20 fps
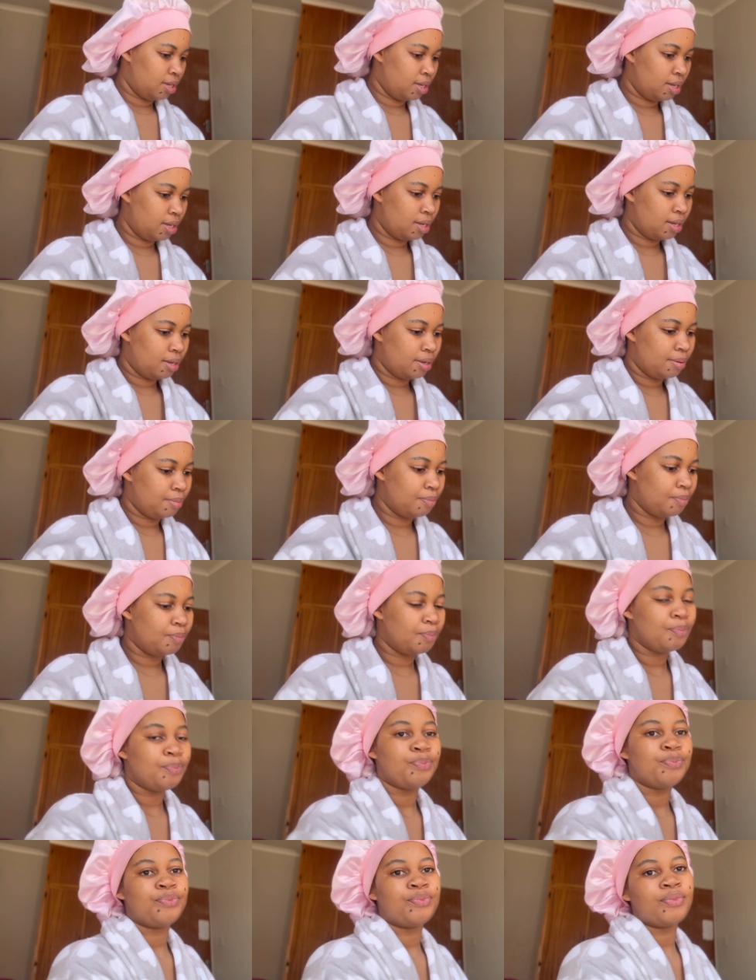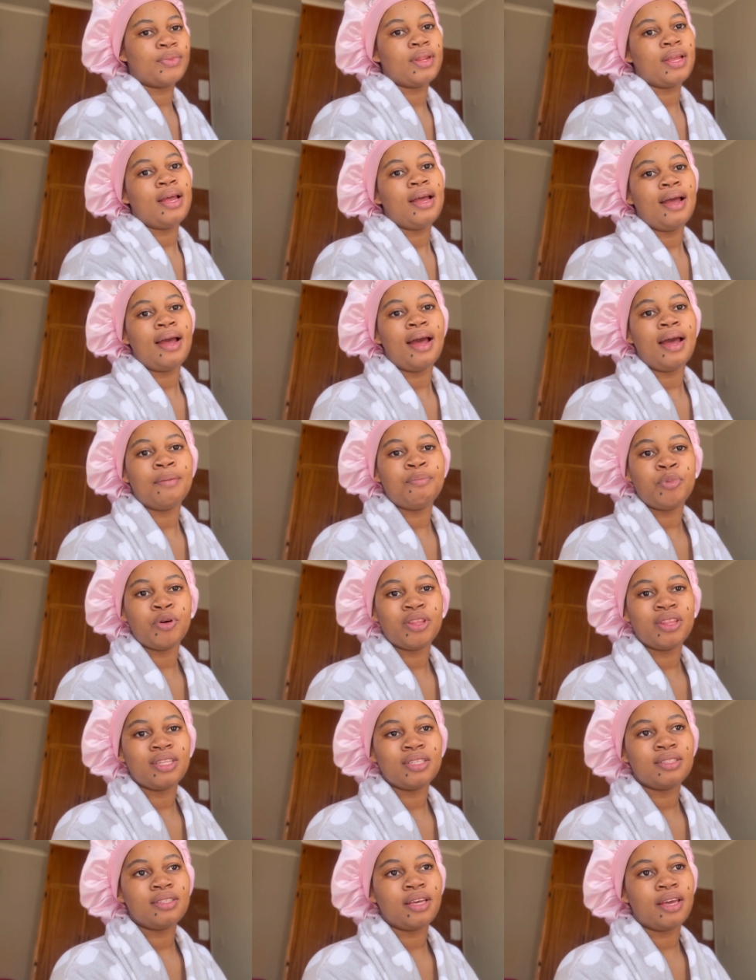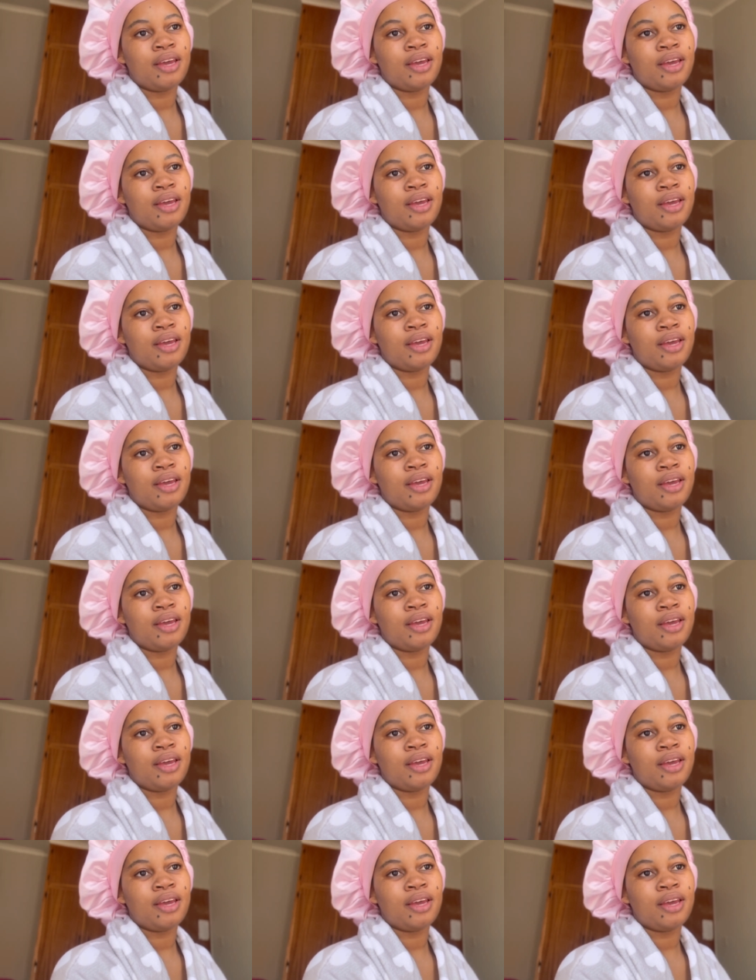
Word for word: Um, I bought this